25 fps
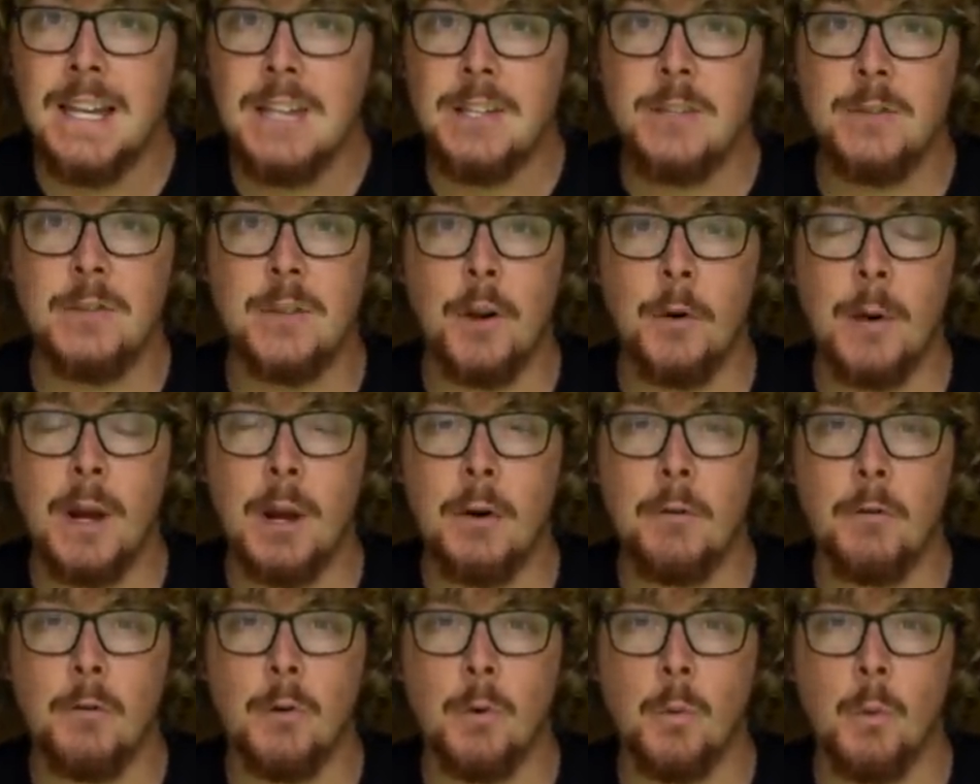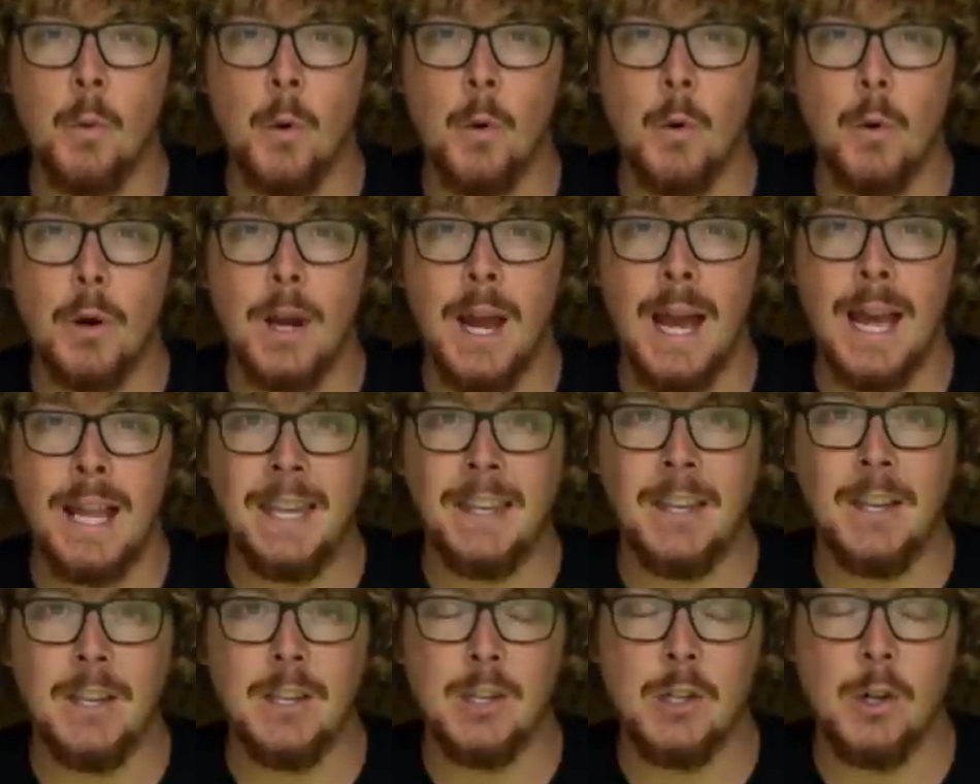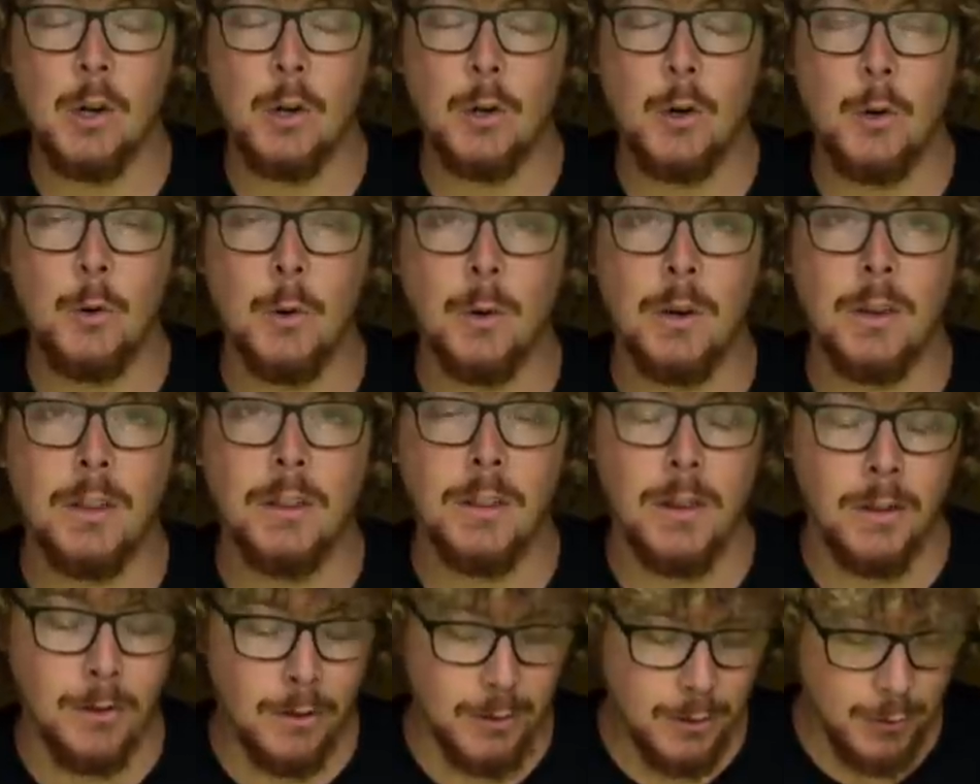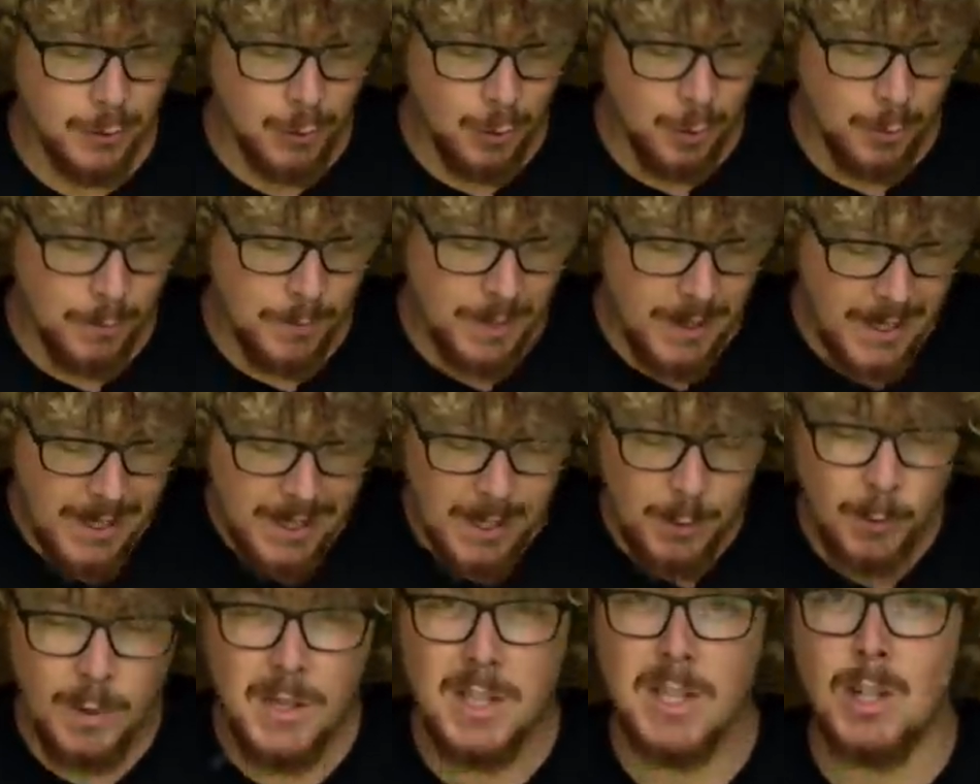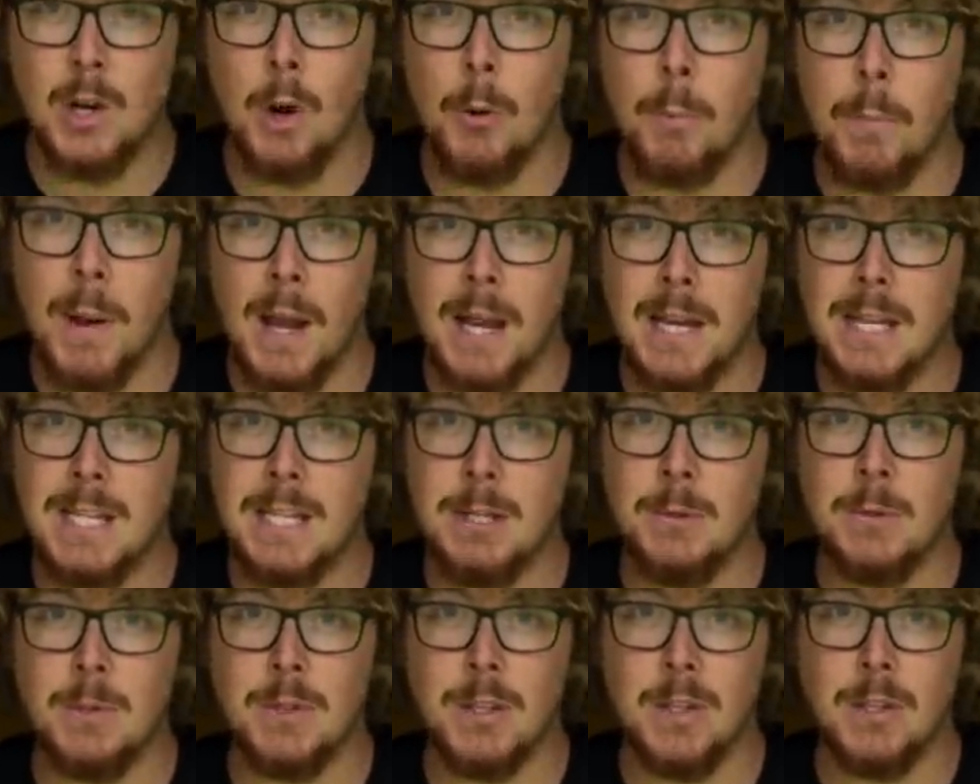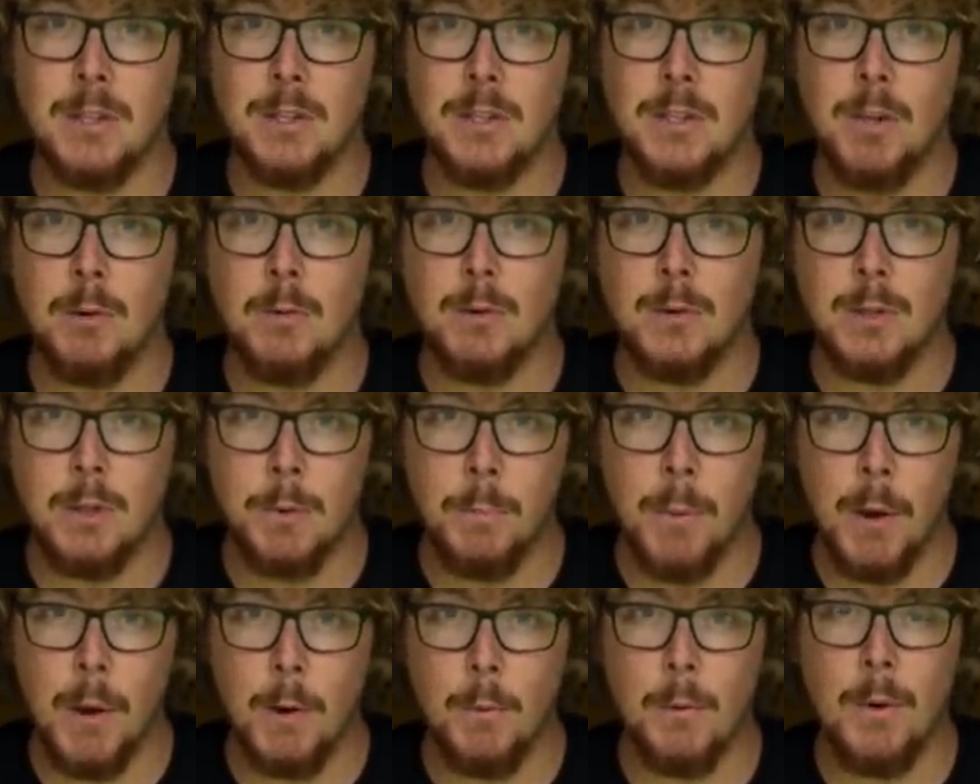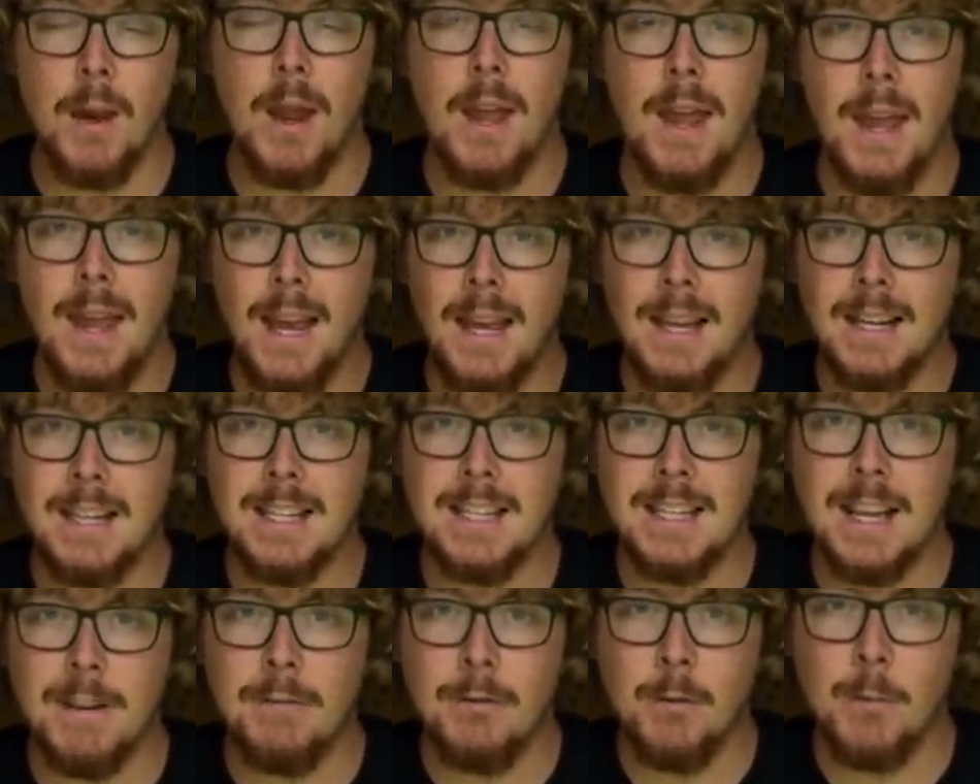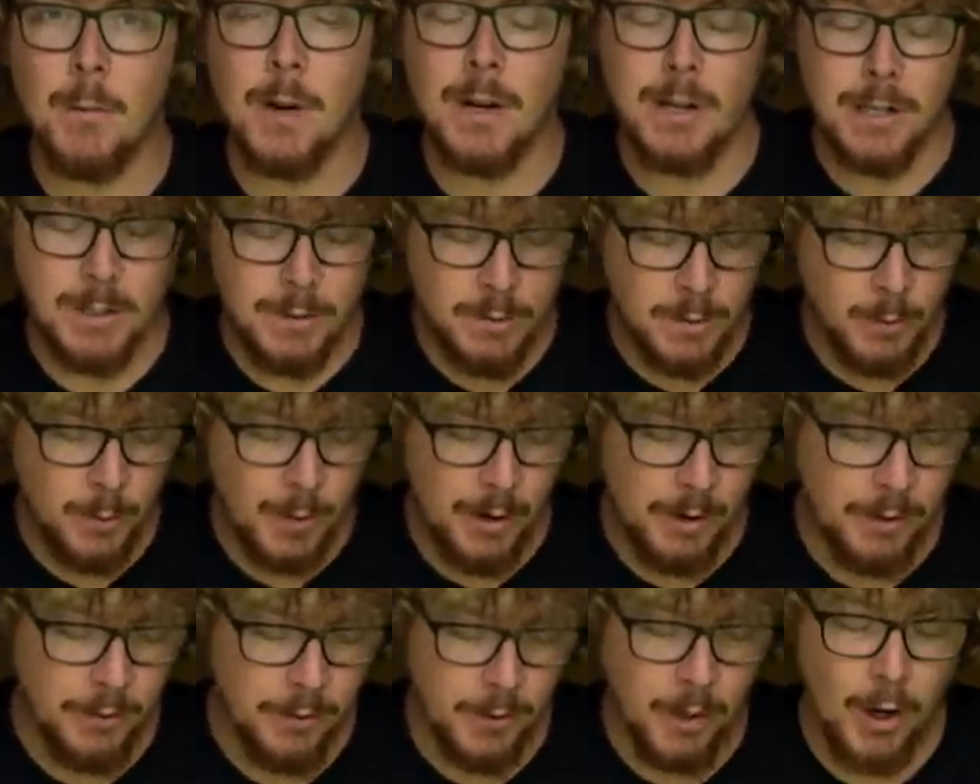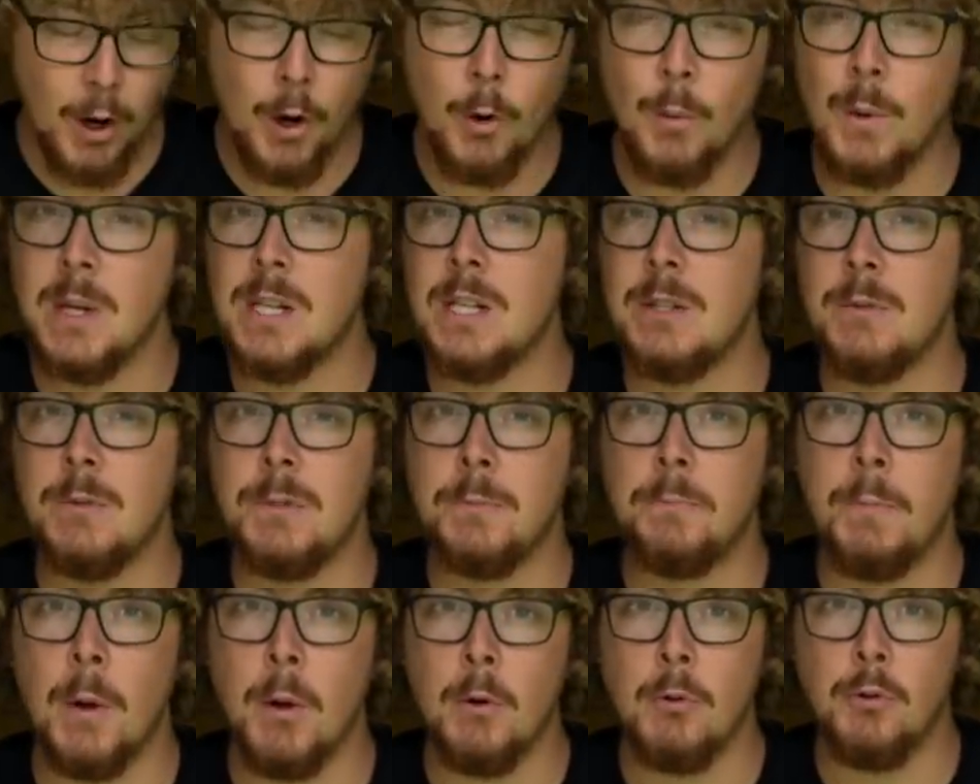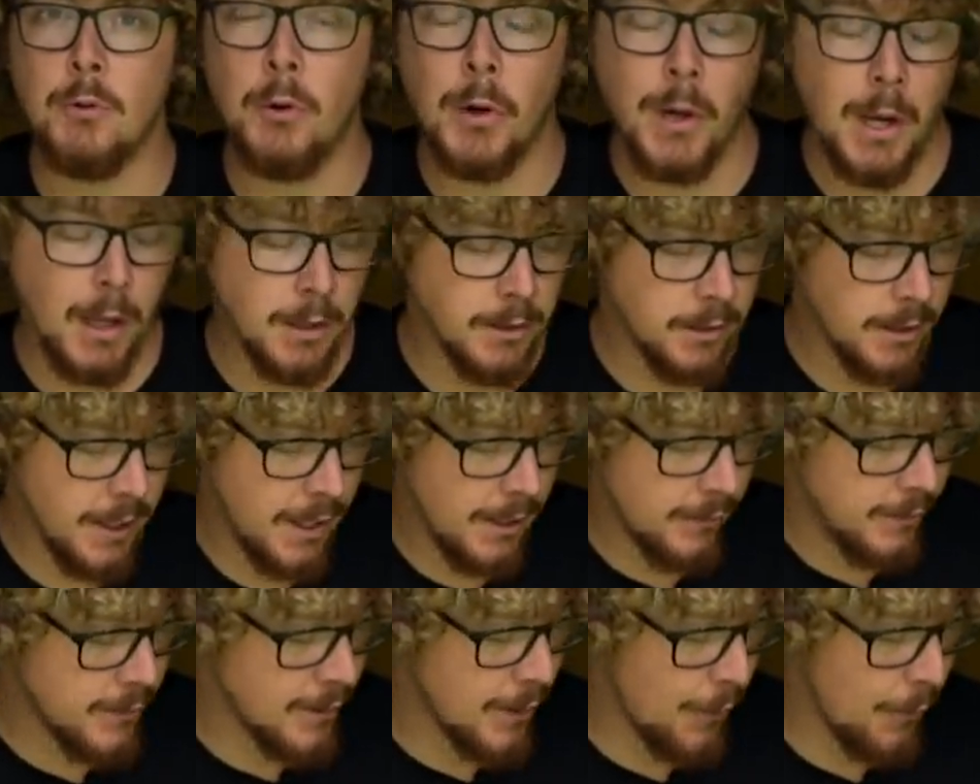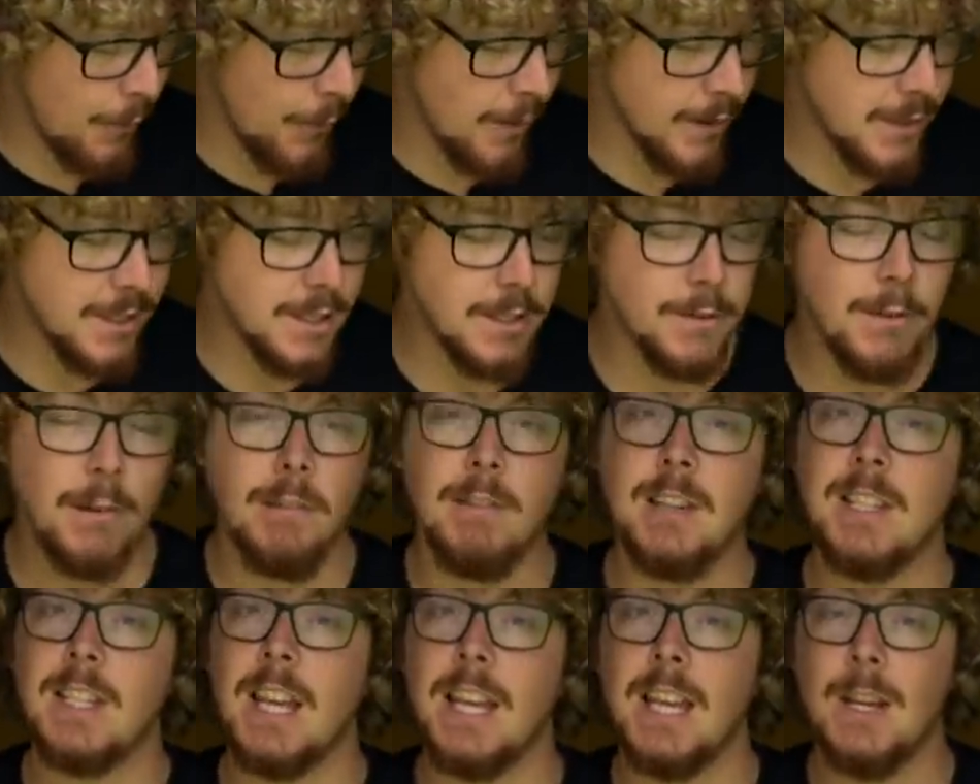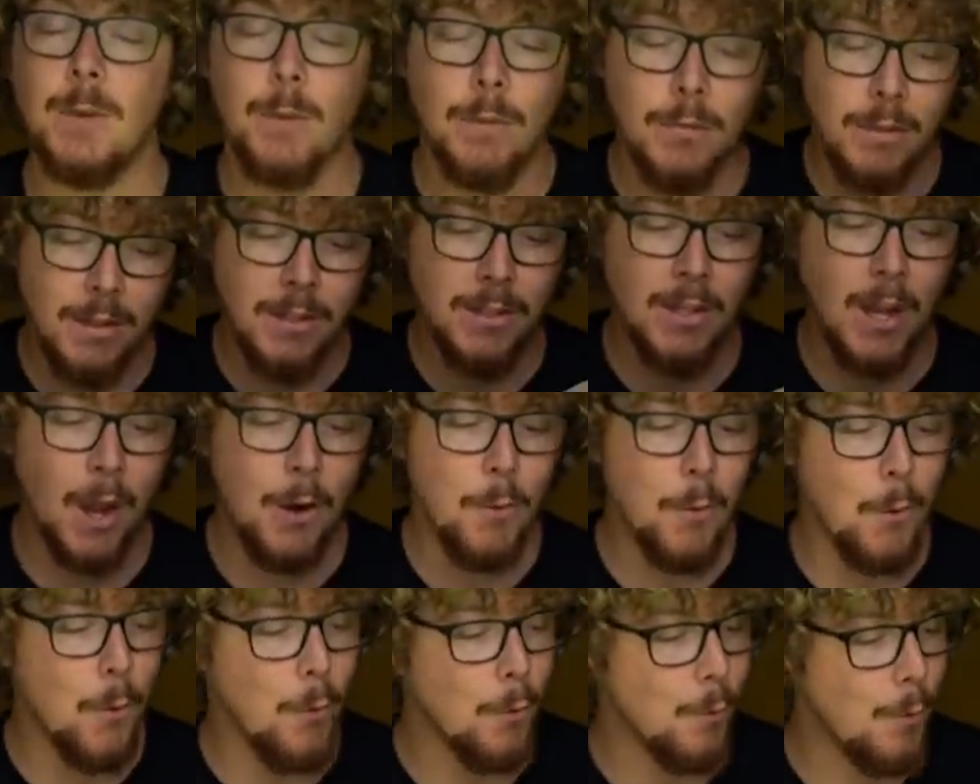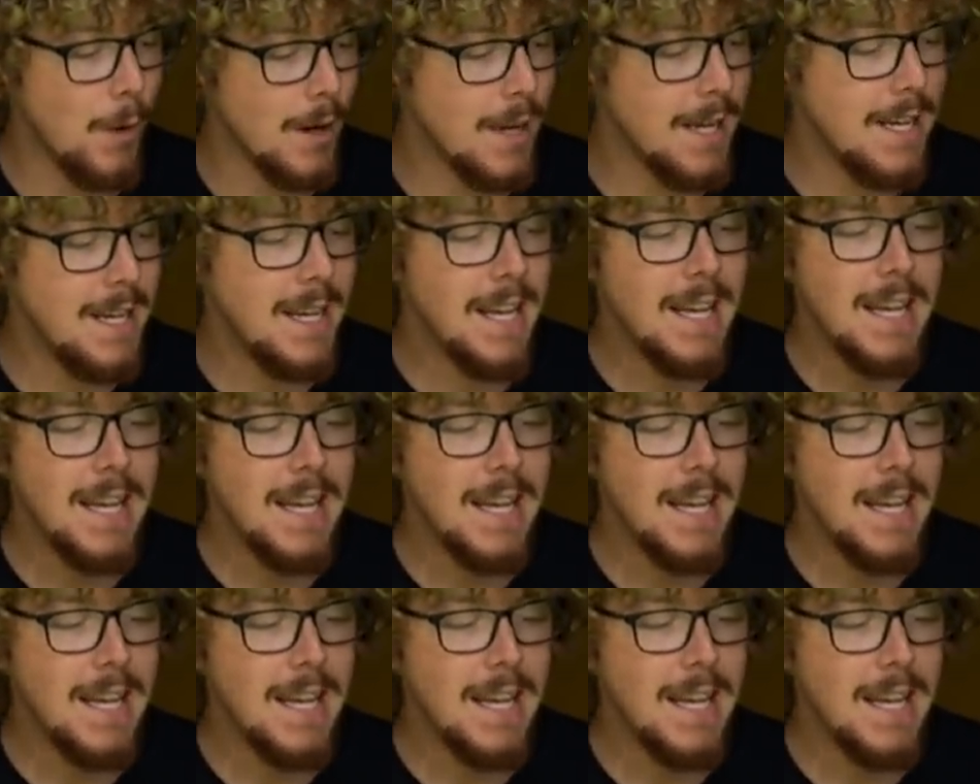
She was going out for a walk and uh, she got caught in a thunderstorm. When she got back, she was soaked to the bone, except from where she was wearing the coat, which she was bone dry underneath. So uh, she's very taken with this coat already.